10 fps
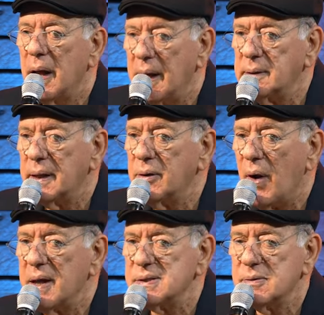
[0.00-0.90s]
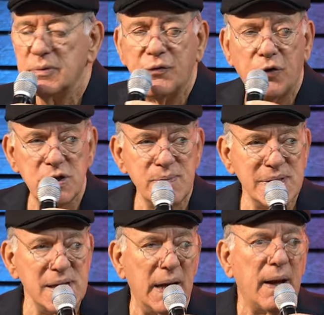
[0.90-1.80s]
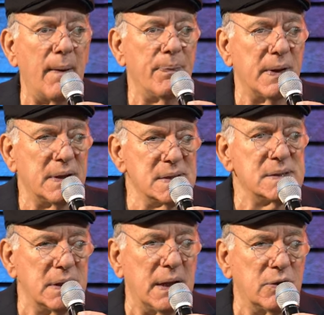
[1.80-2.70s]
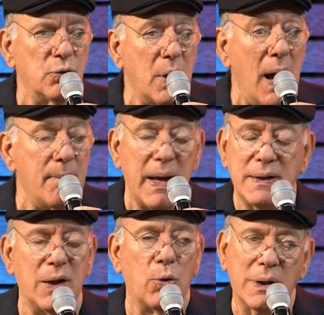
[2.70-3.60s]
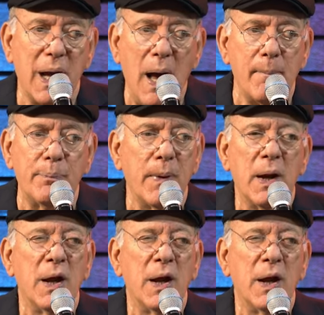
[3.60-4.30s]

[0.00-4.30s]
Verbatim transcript: Antichrist, the false Messiah that is yet to come, and they will come.